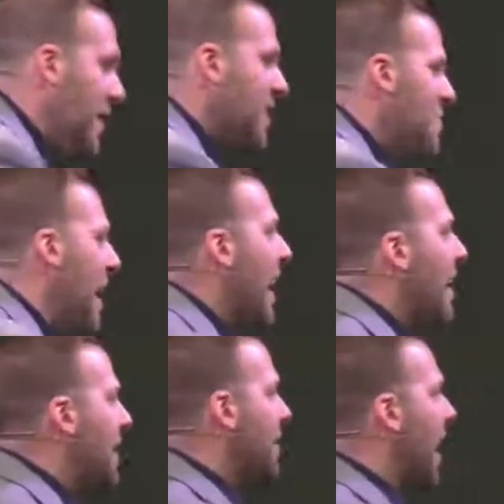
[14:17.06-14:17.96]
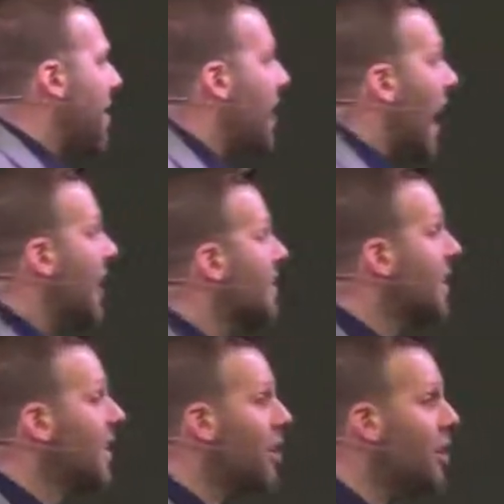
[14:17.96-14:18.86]
doesn't make any sense
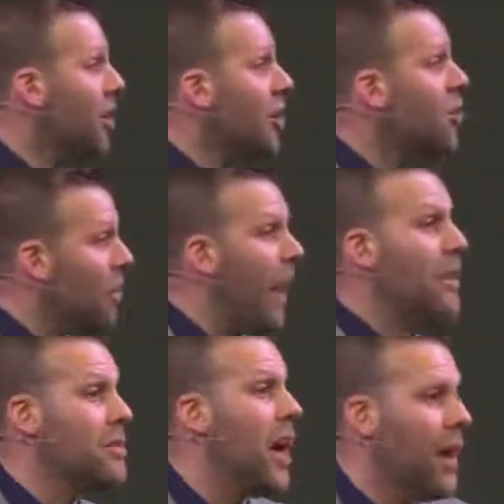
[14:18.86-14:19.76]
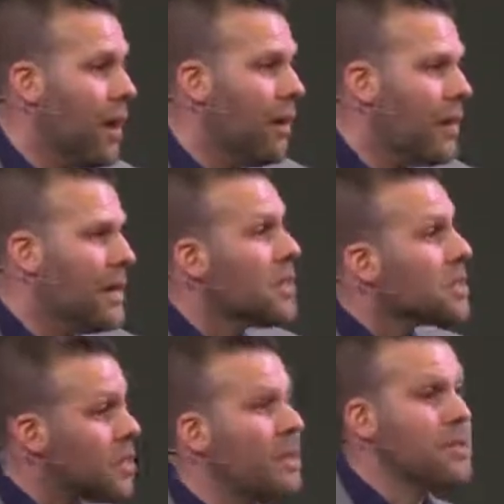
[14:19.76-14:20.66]
until you're about done.
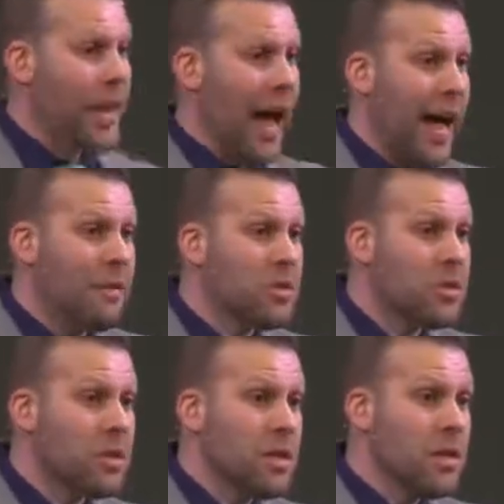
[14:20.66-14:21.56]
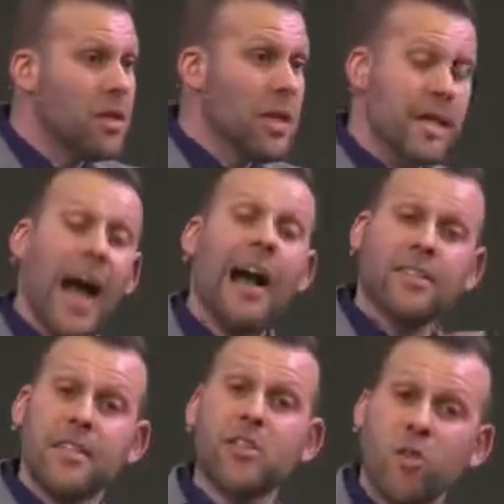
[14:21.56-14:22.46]
Sometimes
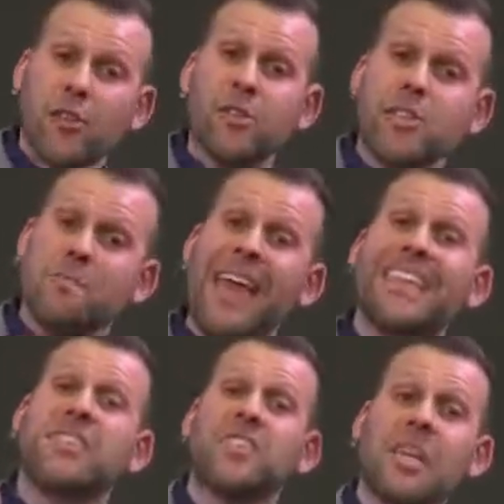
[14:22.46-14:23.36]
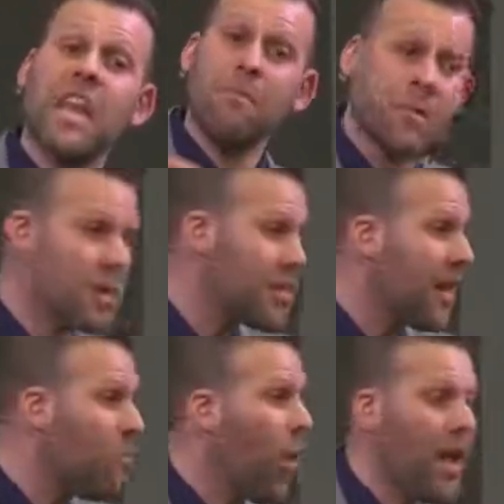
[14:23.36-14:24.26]
God's instructions may seem the
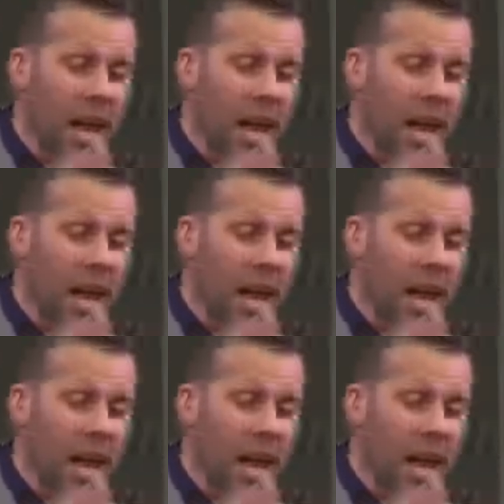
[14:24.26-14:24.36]
same way.